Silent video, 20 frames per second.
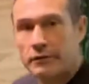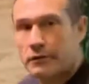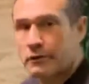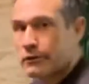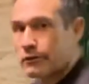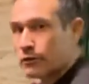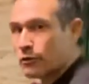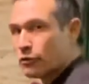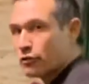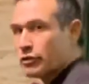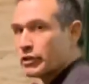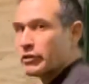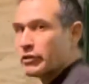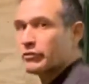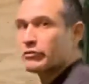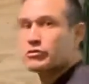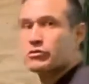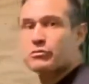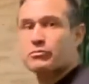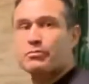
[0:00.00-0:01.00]

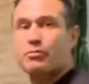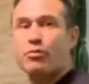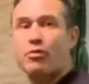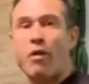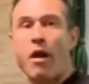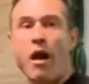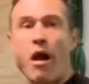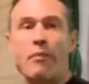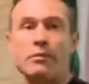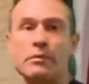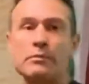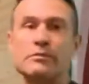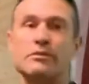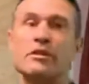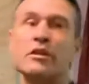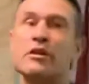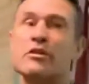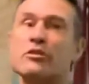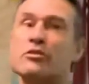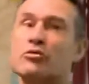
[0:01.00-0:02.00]
Gluteal problems
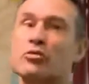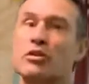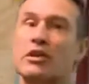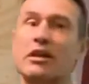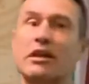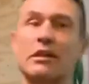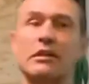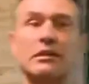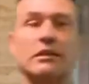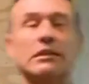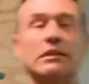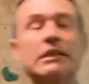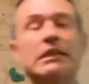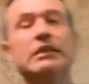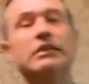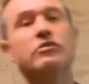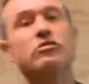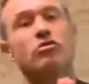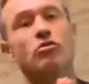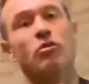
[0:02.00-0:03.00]
sort of can
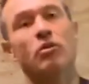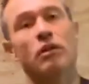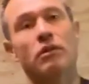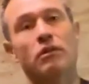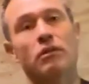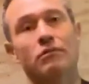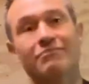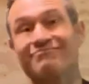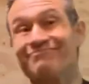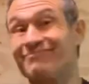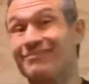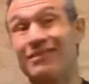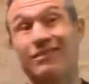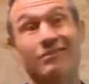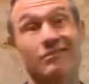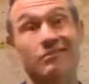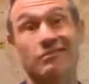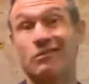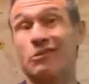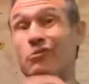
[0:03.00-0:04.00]
lead to
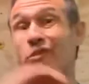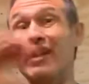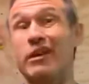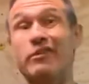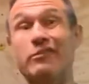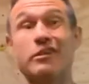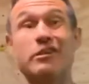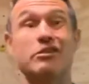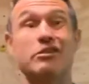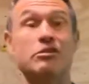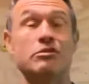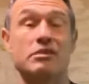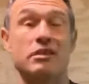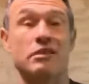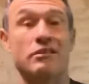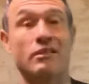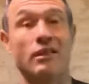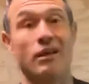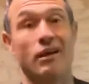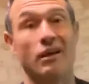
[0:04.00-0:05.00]
greater issues
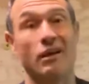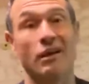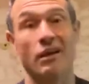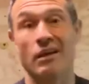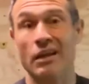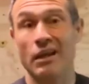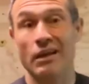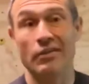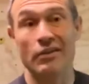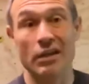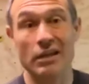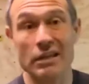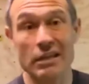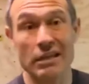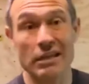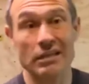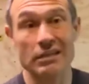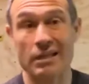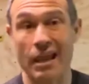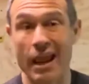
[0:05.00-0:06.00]
in the
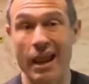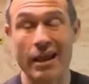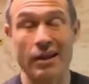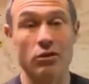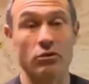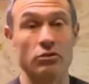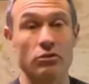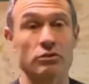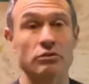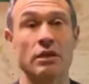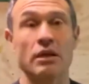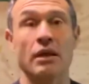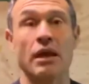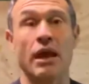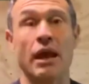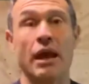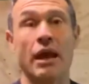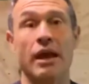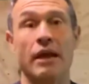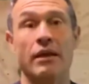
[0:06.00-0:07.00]
knees, ankles,
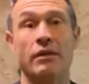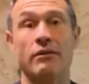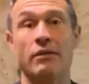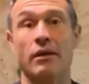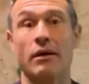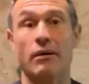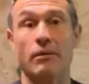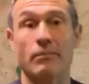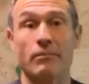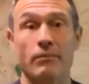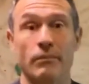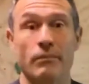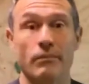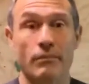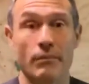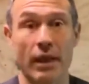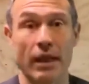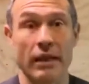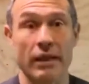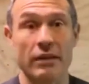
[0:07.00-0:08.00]
and
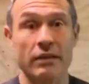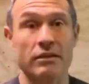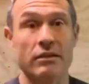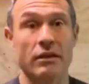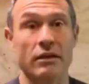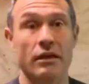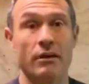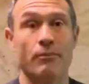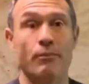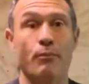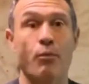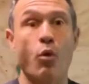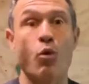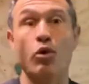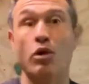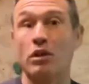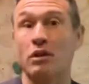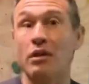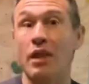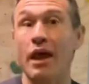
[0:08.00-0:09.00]
poor
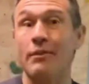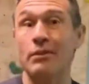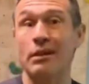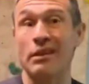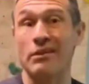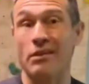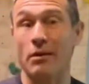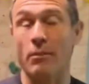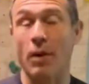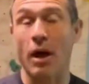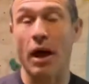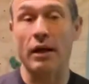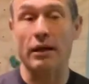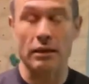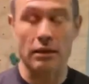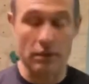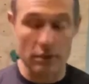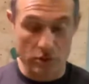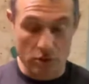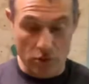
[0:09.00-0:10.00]
alignment in the body.
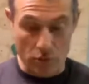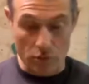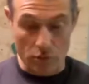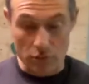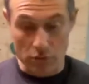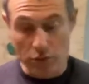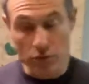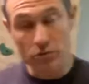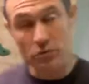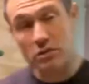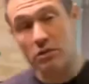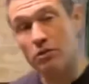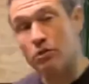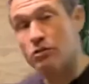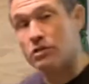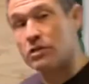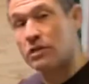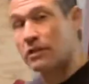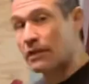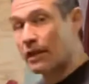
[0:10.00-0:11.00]
And so
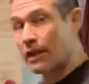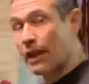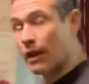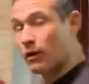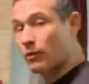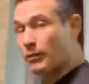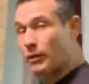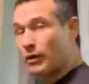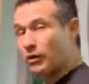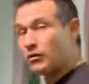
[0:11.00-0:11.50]
using the kettlebell